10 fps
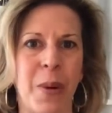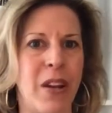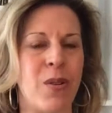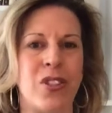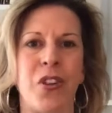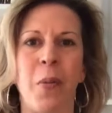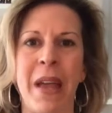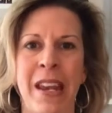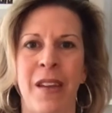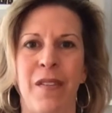I know so
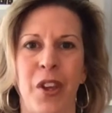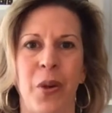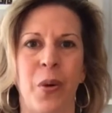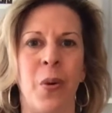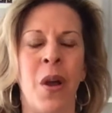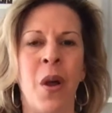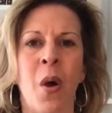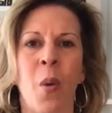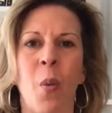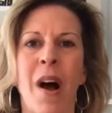many of you
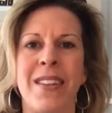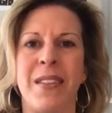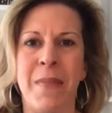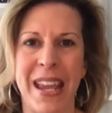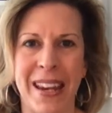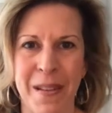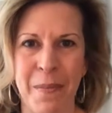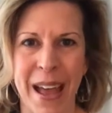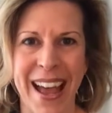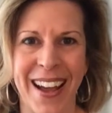want to make an
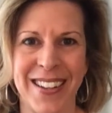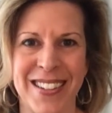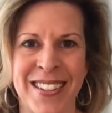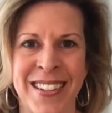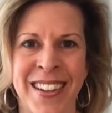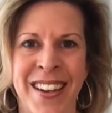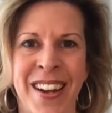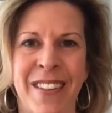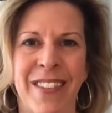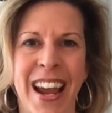impact,
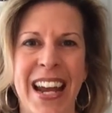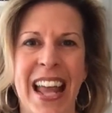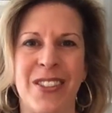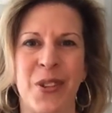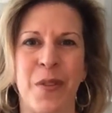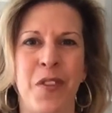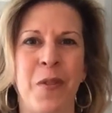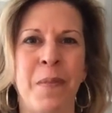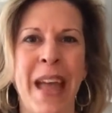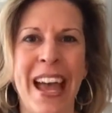right? And so if you
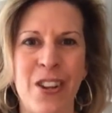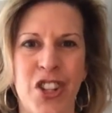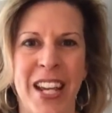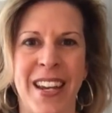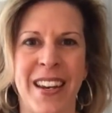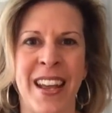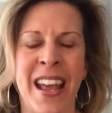imagine